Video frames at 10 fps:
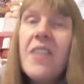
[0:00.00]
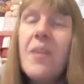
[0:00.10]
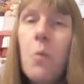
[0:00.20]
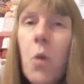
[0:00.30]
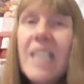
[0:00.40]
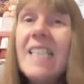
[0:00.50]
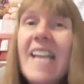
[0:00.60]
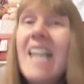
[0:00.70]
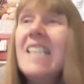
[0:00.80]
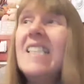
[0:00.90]
that wanting
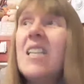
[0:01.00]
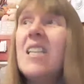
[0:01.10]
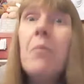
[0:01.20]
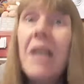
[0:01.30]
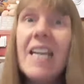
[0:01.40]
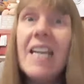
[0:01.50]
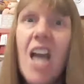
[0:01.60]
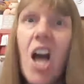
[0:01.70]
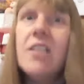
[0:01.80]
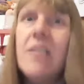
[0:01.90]
sex is
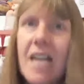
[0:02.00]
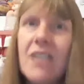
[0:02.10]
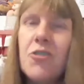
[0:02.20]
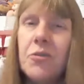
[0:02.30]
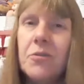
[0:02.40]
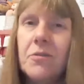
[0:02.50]
completely unnatural.